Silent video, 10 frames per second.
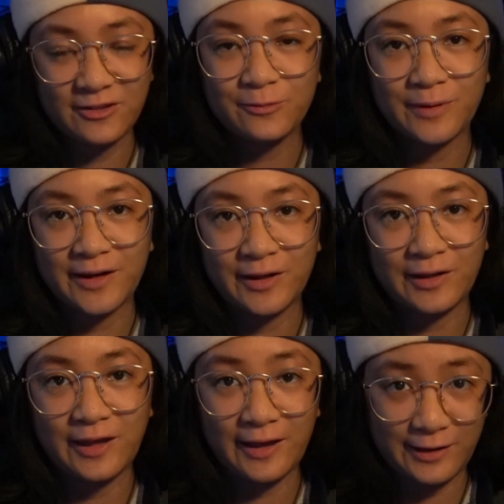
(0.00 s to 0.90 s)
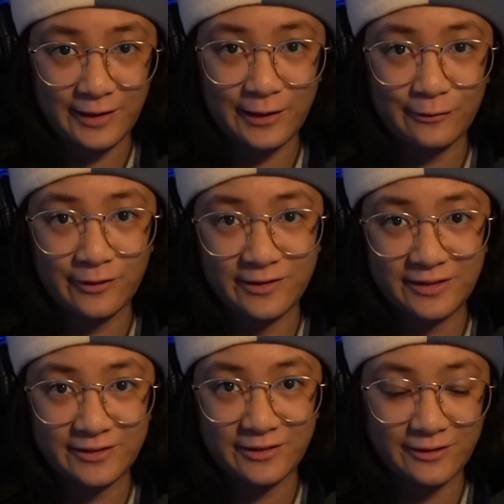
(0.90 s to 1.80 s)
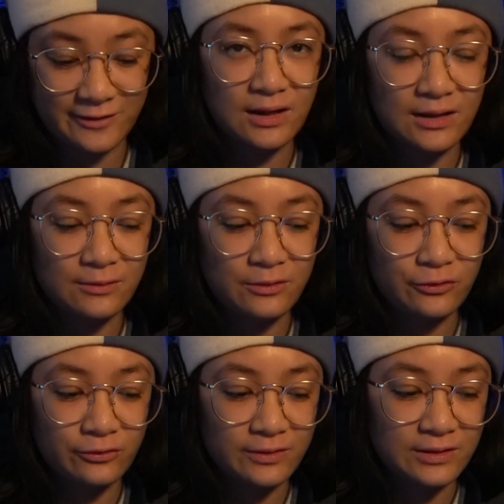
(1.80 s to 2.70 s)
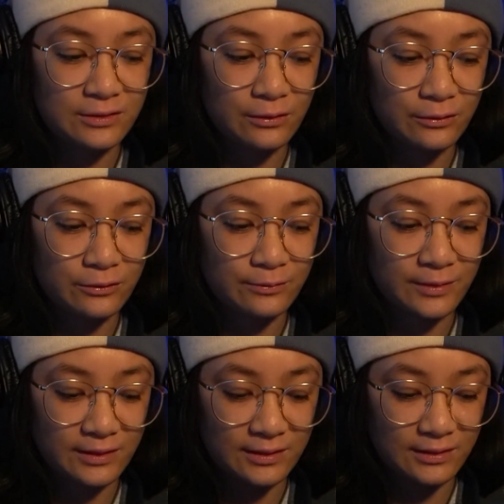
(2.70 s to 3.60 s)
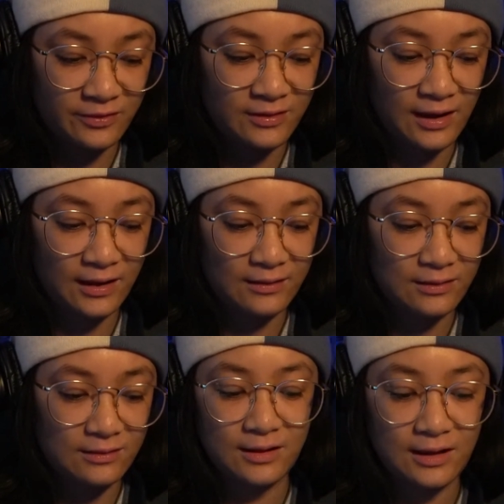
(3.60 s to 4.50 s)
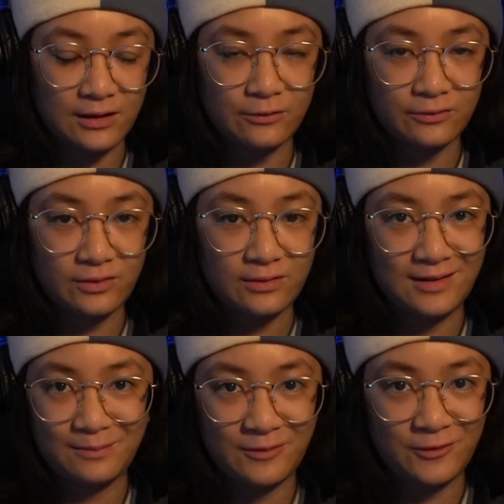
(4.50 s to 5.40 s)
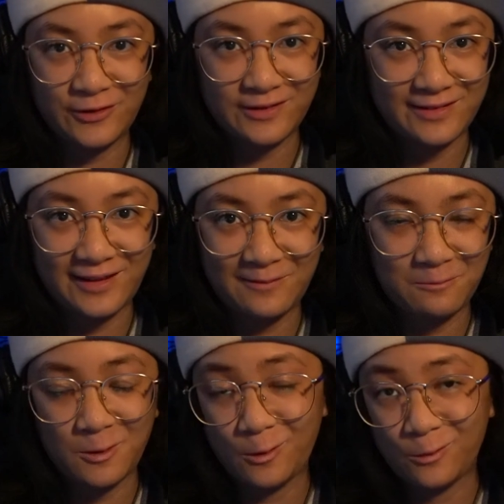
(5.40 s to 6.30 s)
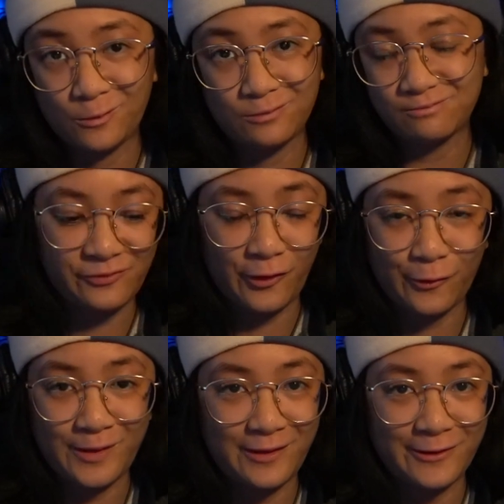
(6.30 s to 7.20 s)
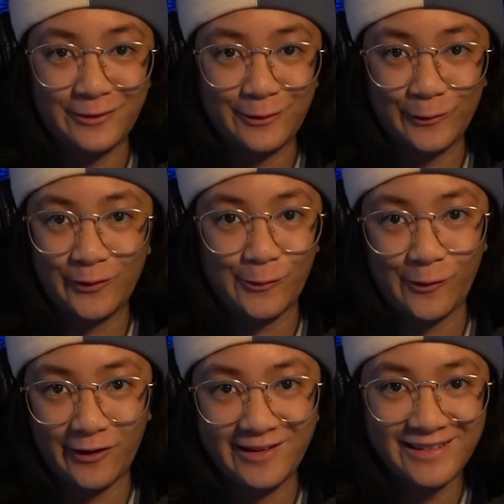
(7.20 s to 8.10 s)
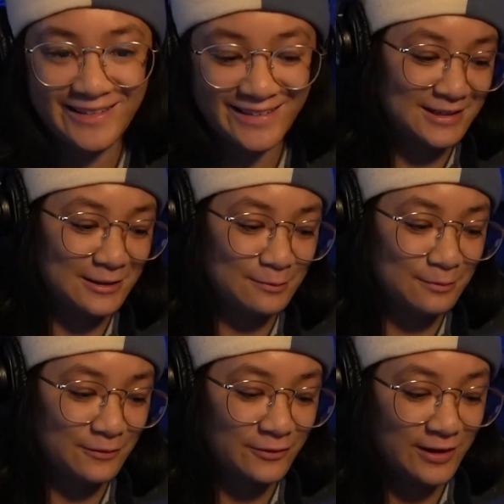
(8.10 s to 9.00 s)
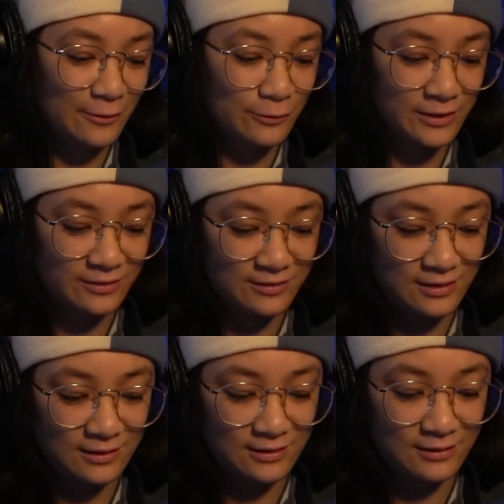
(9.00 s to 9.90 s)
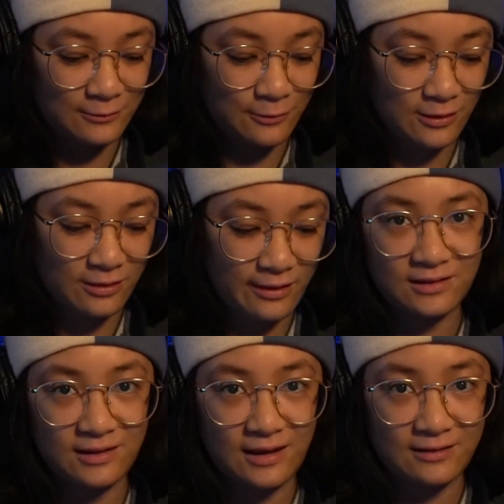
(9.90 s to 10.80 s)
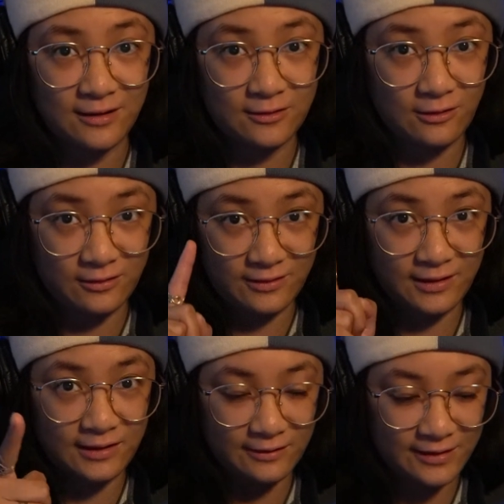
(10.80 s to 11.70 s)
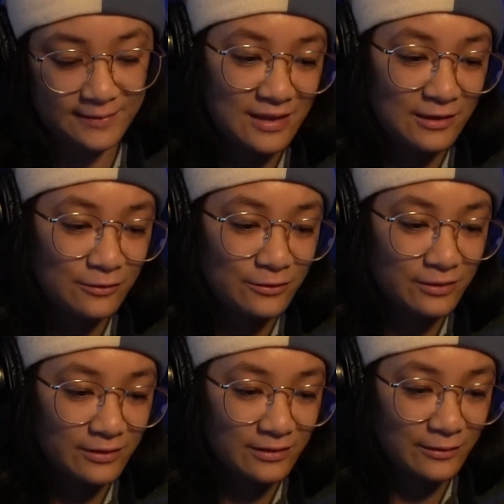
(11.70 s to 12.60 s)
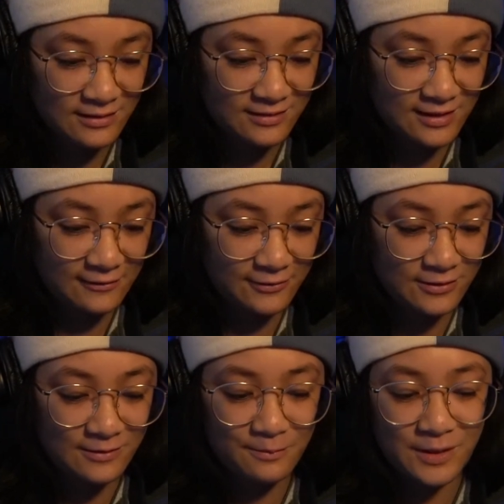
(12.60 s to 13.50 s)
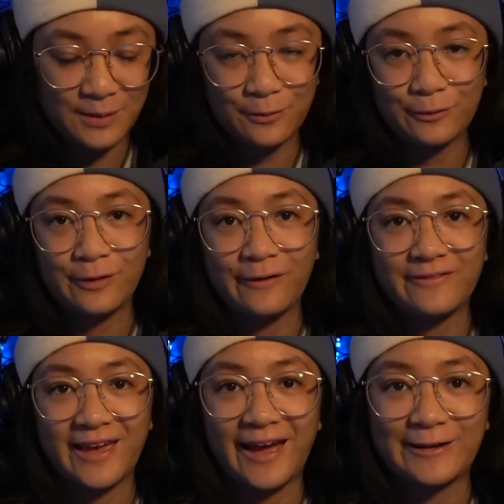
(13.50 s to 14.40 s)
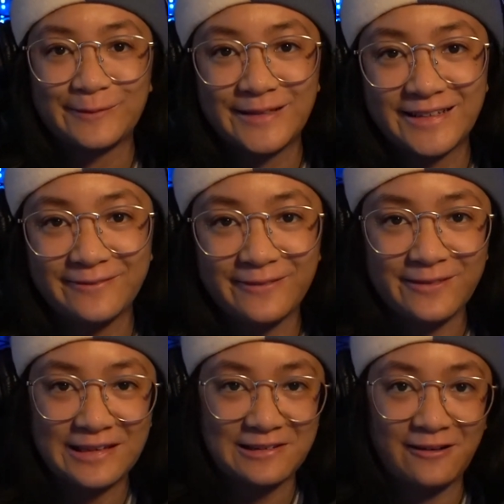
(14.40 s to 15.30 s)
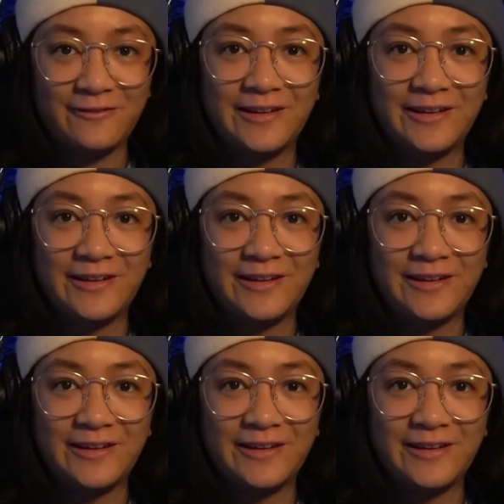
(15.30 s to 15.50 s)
is my gay account on TikTok. I usually go to my skate account. And if you're into that, go follow me there too if you want. But for now, we're going to stick with the gay TikTok side, all right? Thank you to the 7 people who have tagged me in TikTok